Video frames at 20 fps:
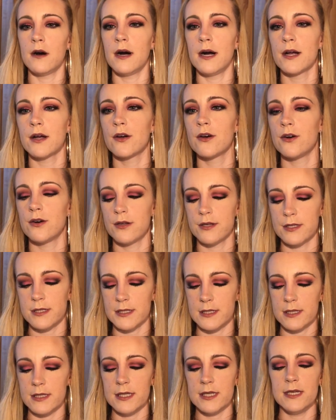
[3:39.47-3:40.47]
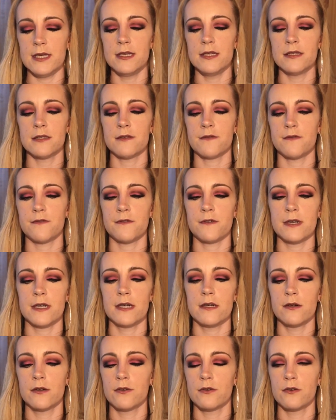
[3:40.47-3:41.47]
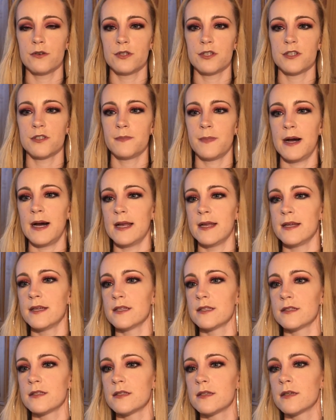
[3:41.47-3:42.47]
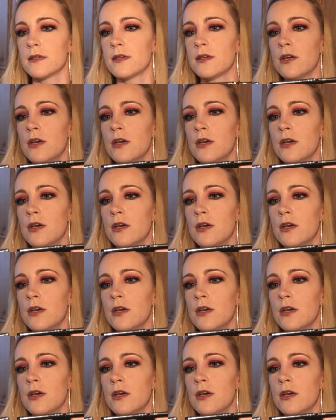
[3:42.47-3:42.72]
I got these three gorgeous palettes,